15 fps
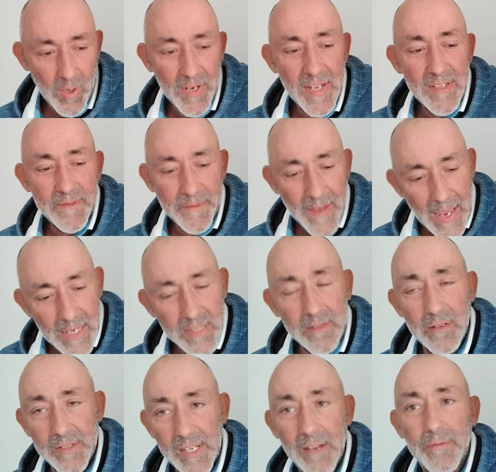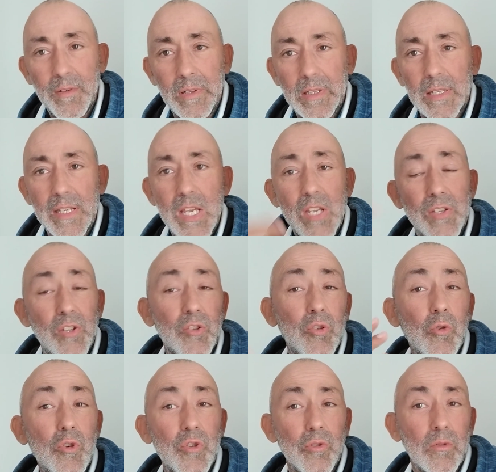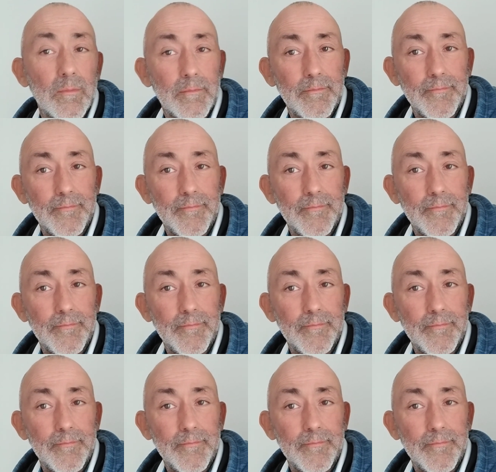what is faster, definitely, is the social.